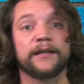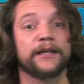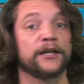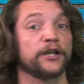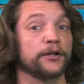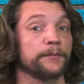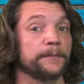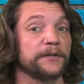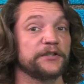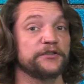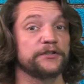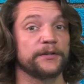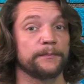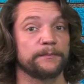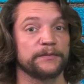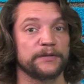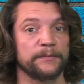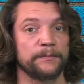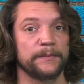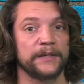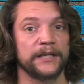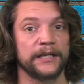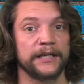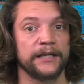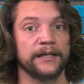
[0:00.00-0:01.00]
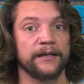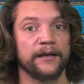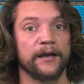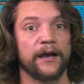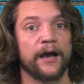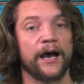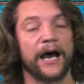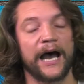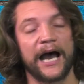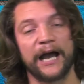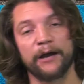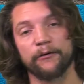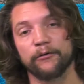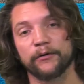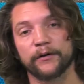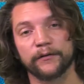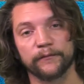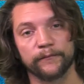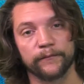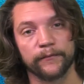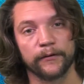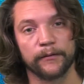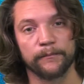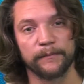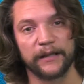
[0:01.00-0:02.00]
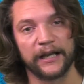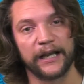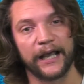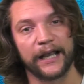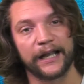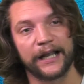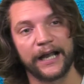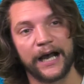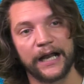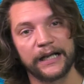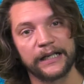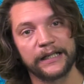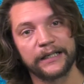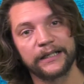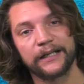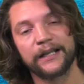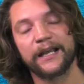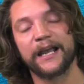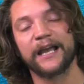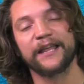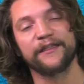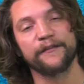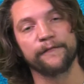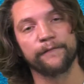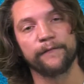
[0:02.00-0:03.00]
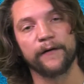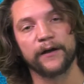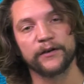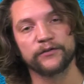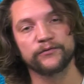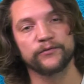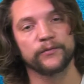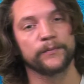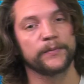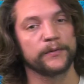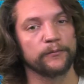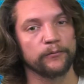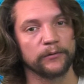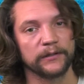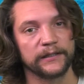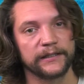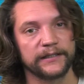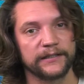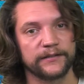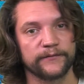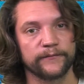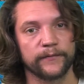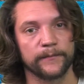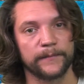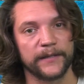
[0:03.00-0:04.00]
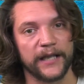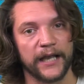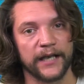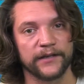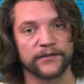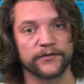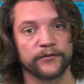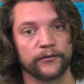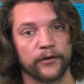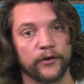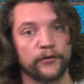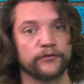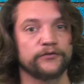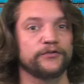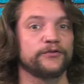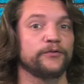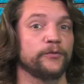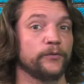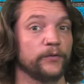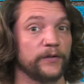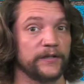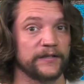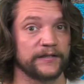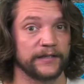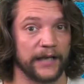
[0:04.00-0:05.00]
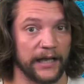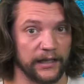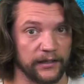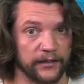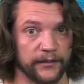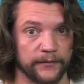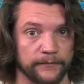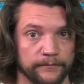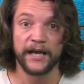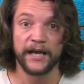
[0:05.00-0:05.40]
It'll be shipped to me, I will confirm that I got it, and the funds will be released from the escrow to the seller.